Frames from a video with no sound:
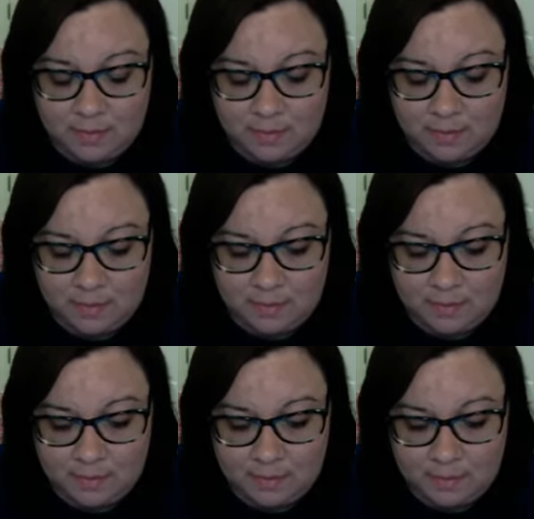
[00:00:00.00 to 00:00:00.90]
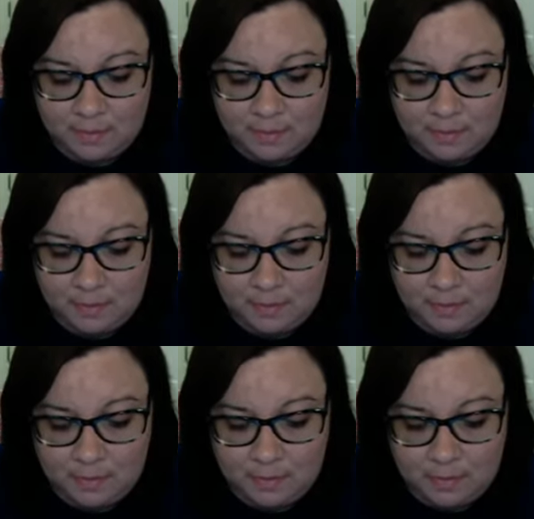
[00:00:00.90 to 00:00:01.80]

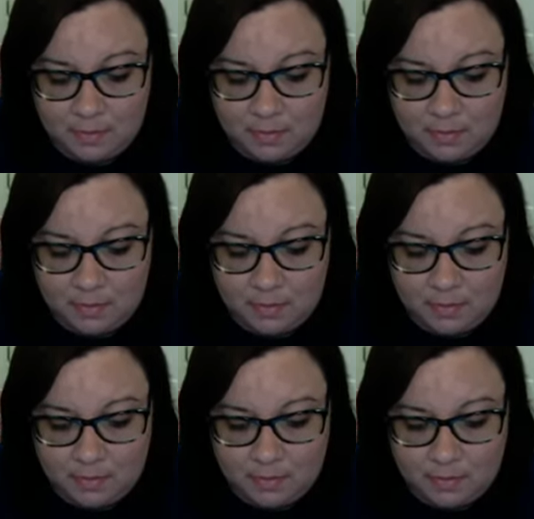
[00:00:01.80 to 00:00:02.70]
Nobody speaks.